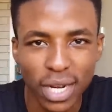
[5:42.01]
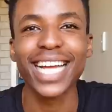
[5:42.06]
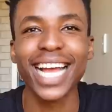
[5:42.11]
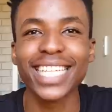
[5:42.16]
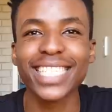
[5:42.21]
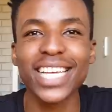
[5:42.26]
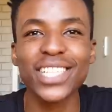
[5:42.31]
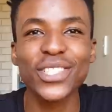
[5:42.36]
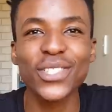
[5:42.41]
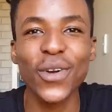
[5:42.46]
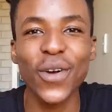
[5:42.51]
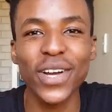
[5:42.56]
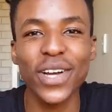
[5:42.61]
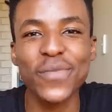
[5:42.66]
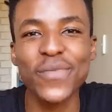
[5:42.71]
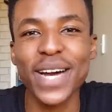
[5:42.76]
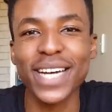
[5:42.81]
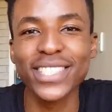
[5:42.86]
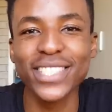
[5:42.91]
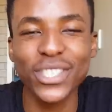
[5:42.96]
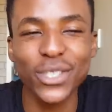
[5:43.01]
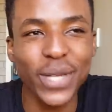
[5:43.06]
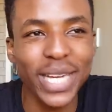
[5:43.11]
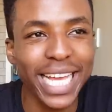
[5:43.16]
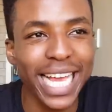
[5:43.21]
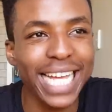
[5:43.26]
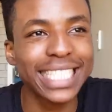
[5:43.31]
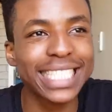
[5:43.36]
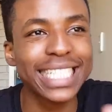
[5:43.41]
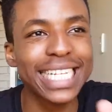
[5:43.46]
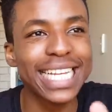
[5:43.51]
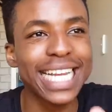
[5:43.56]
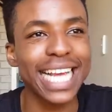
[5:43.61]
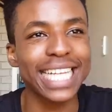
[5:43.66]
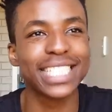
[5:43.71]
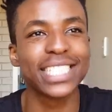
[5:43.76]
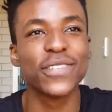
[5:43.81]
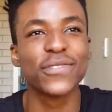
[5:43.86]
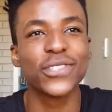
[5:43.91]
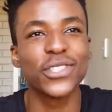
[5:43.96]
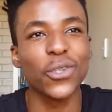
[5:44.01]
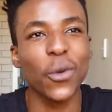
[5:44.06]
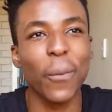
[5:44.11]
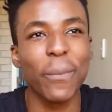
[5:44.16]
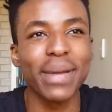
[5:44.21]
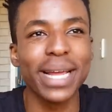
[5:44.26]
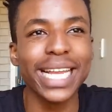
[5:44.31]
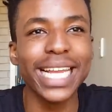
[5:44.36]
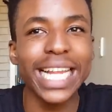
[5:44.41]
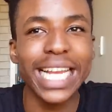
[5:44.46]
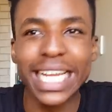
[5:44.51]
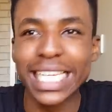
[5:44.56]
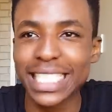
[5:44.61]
Guys, I talk about 2018 as if sopelile,